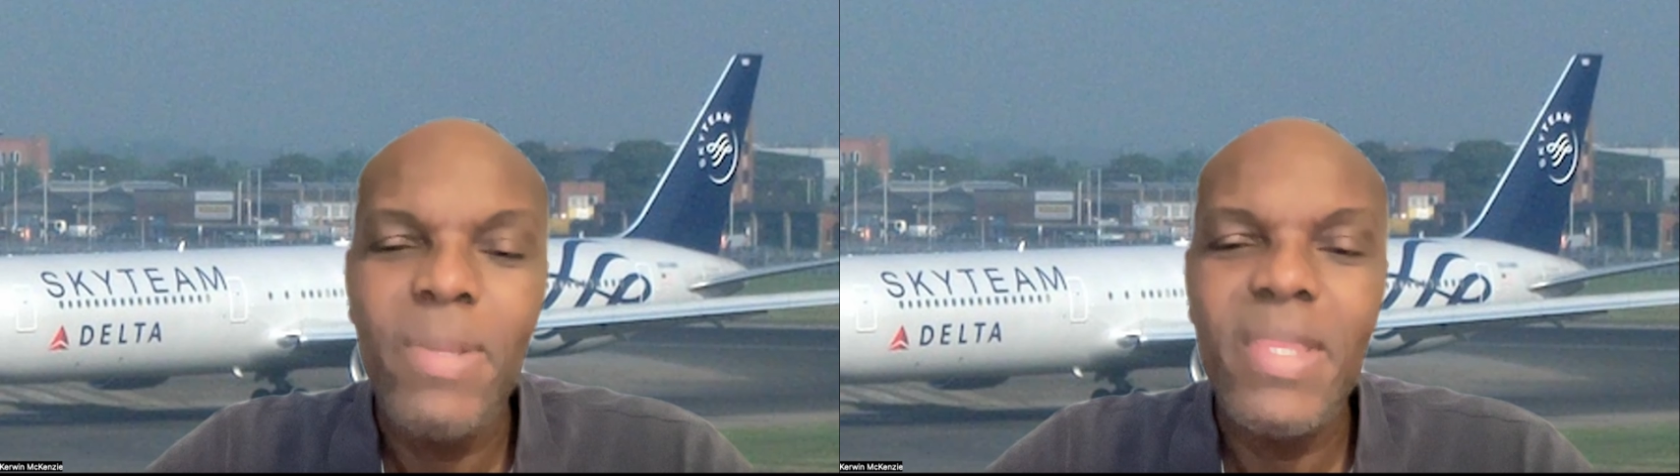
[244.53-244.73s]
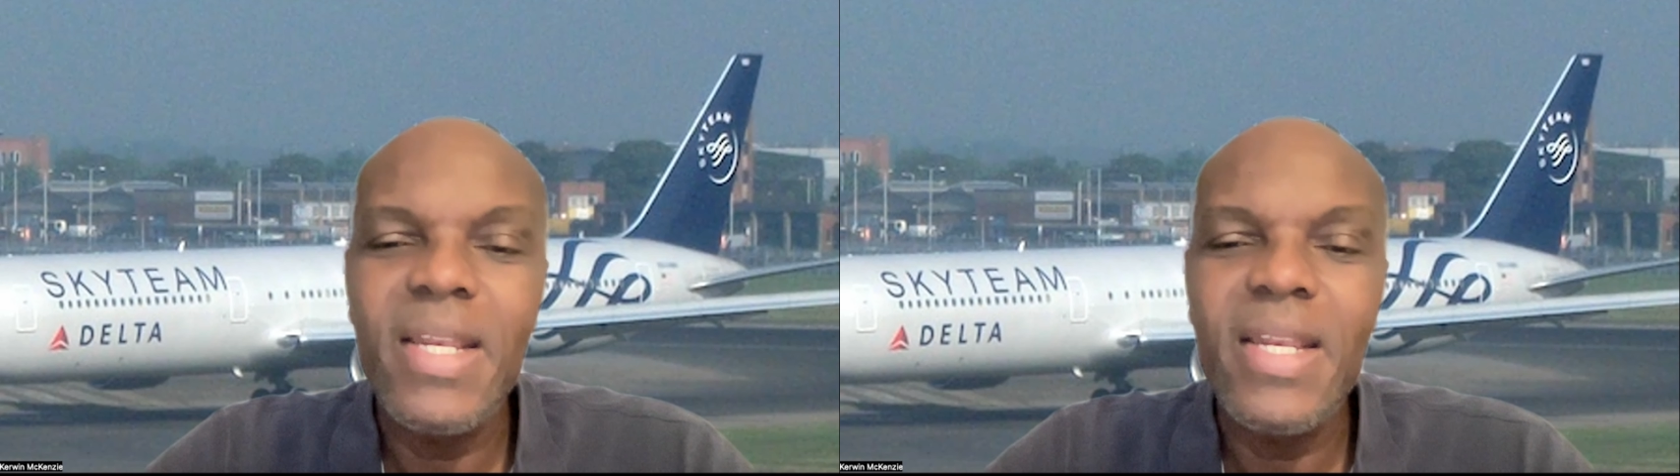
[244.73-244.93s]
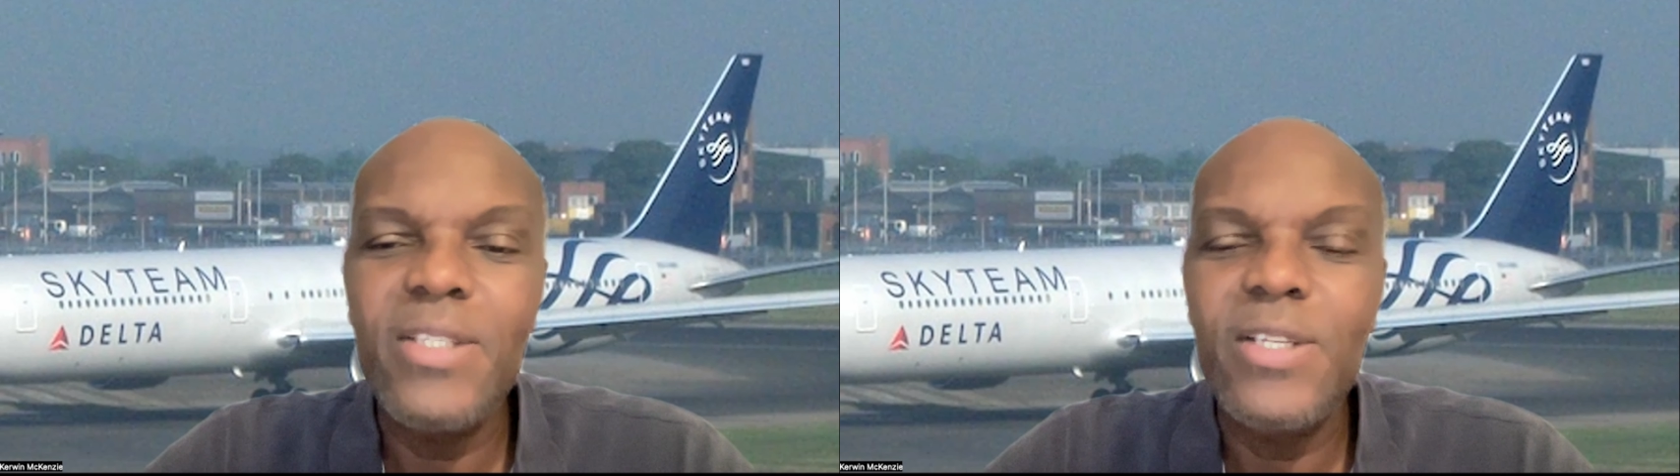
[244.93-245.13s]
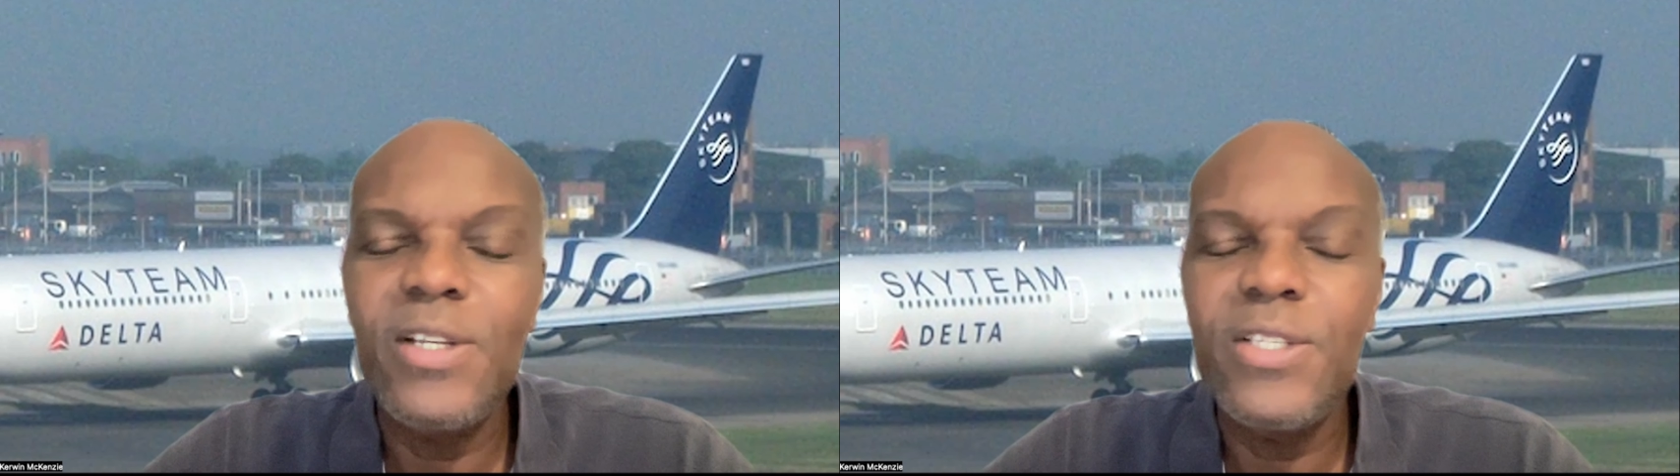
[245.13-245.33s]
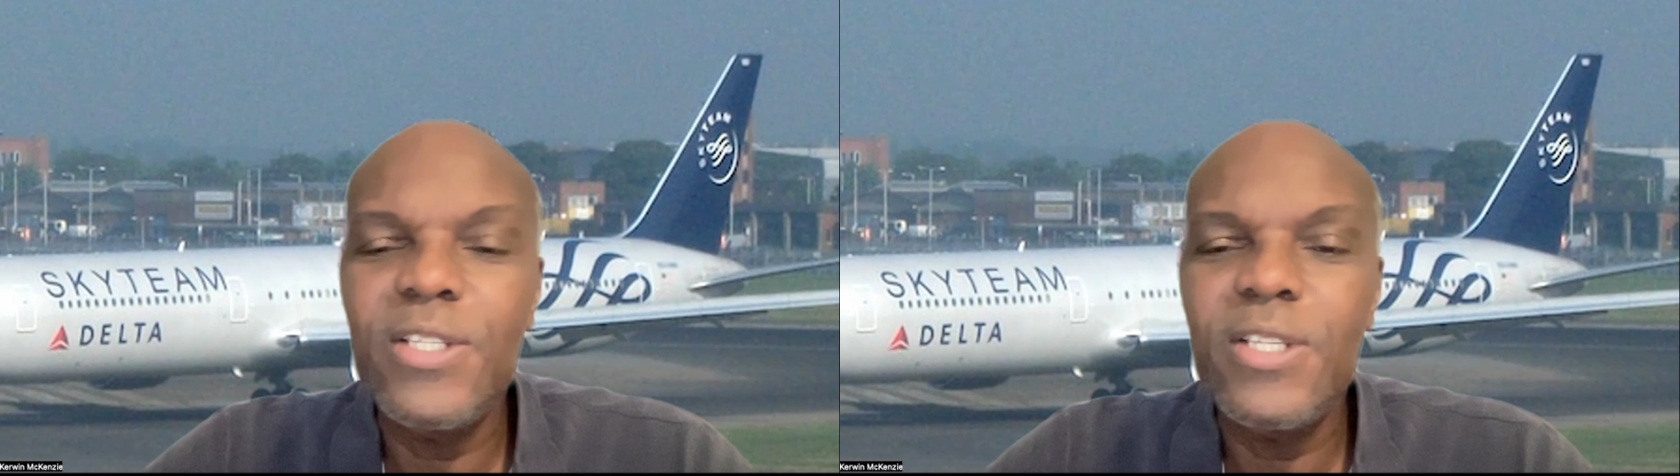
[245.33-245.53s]
But then there's
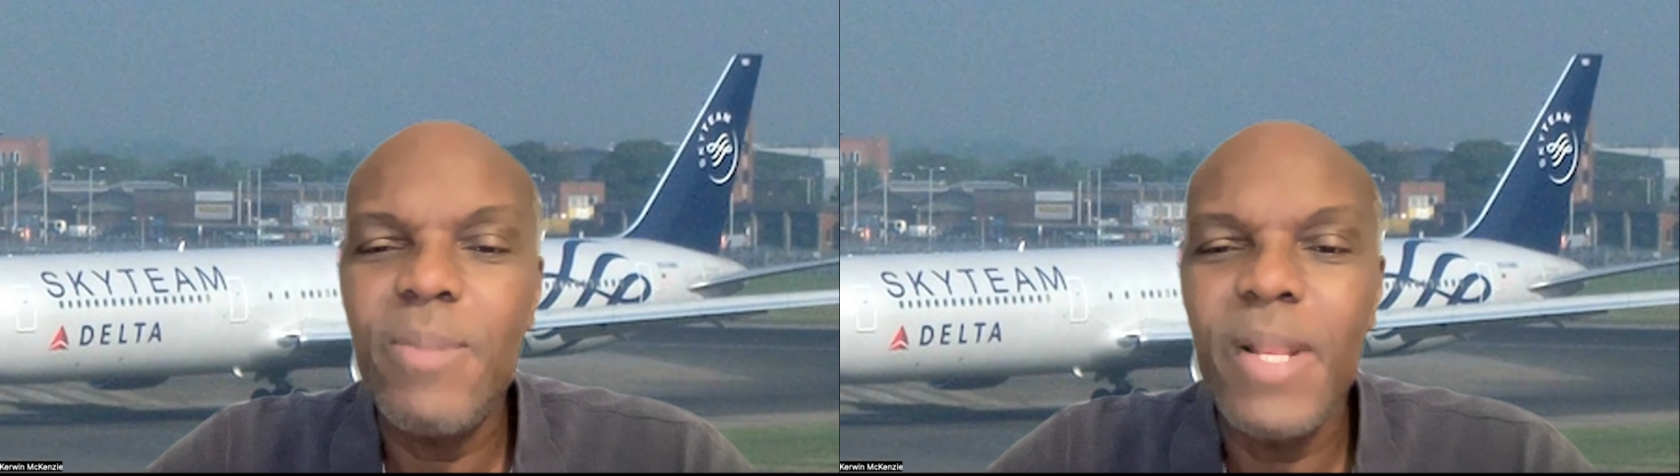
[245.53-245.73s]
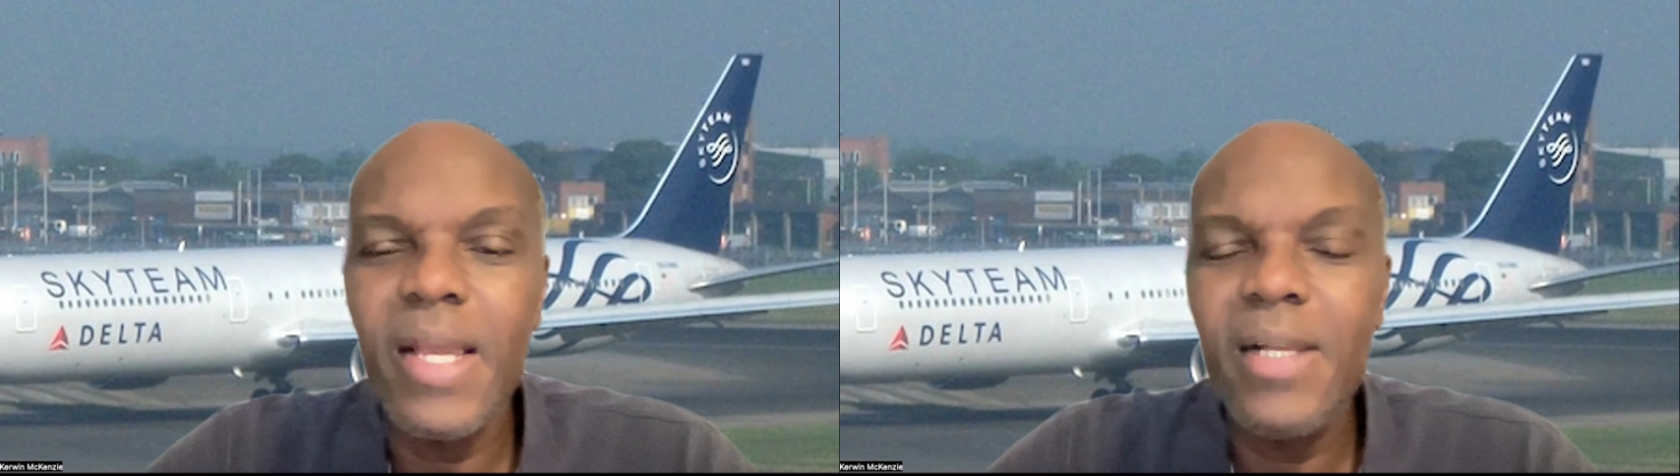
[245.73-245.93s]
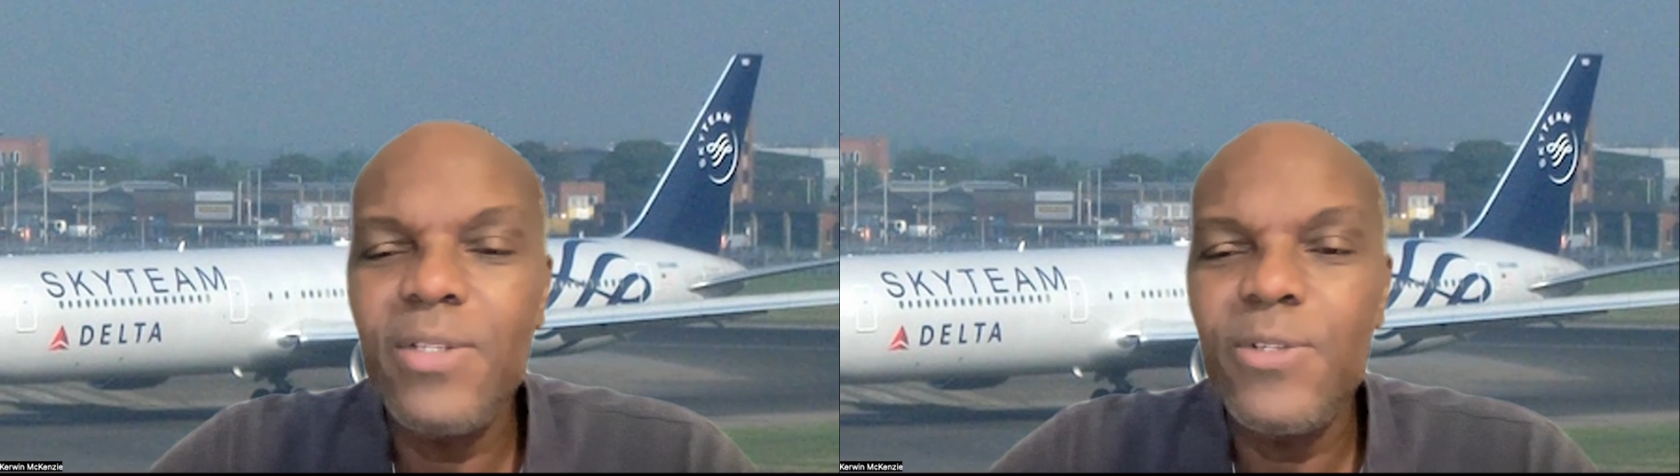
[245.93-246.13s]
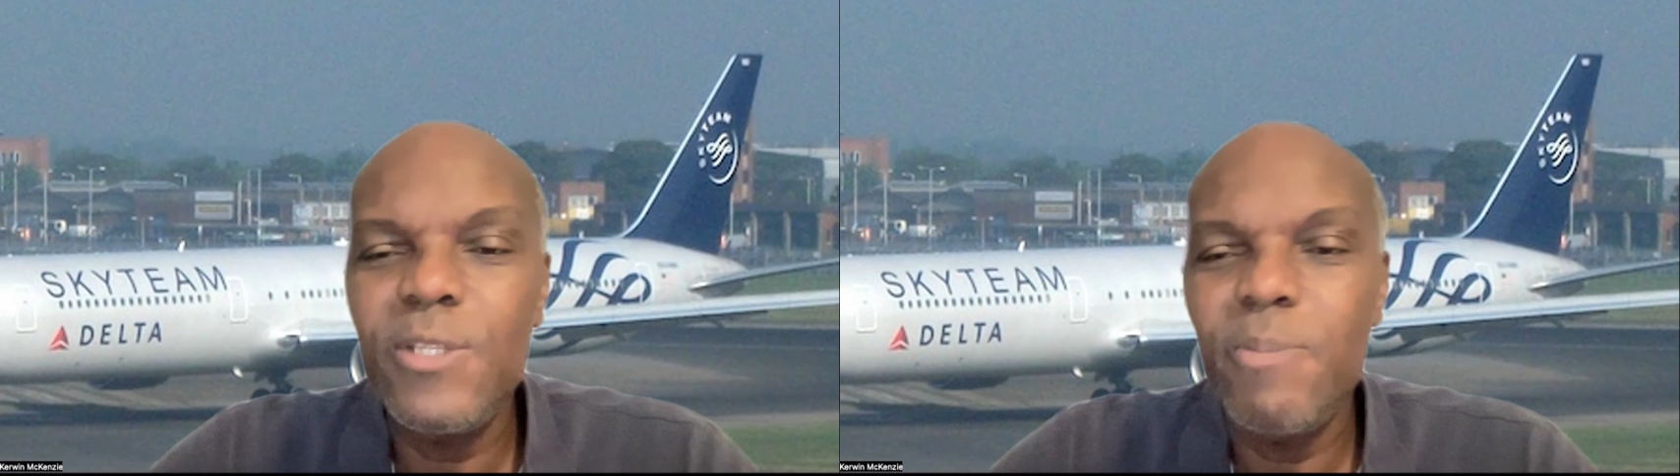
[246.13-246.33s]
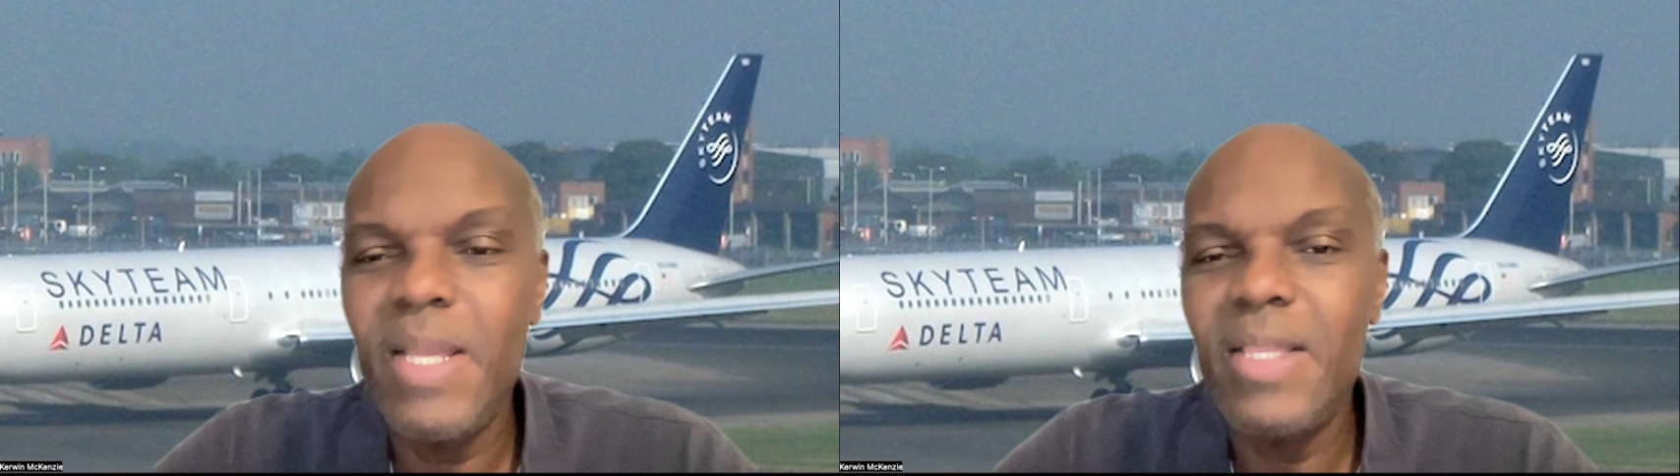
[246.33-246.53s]
also somebody else who
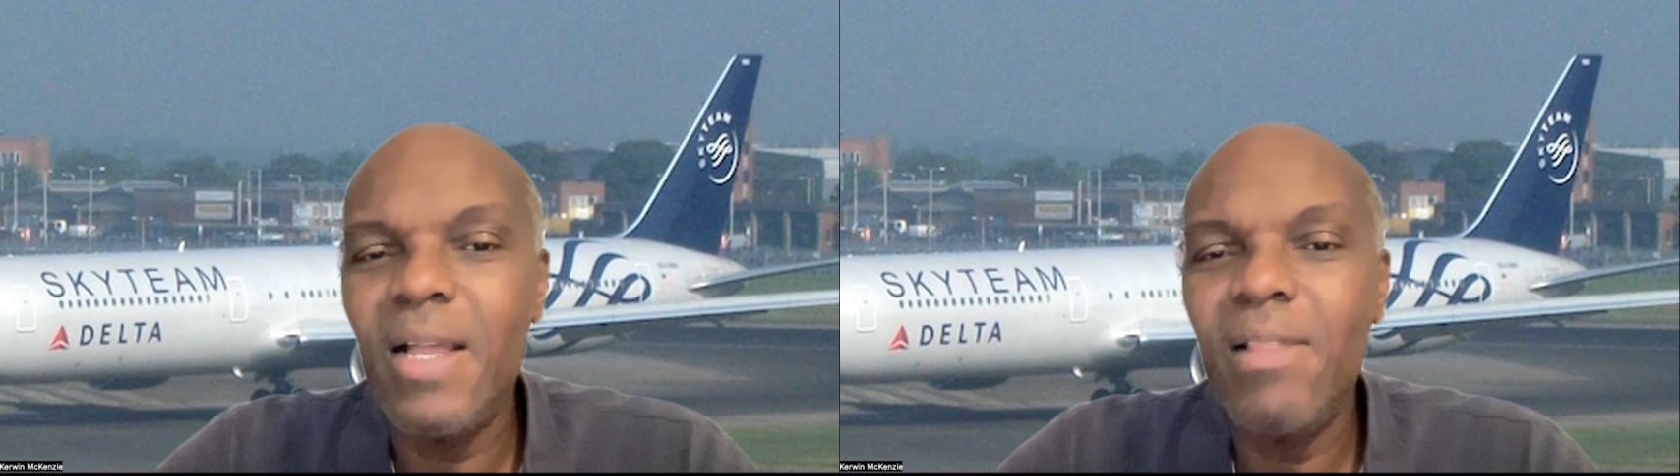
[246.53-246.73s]
spent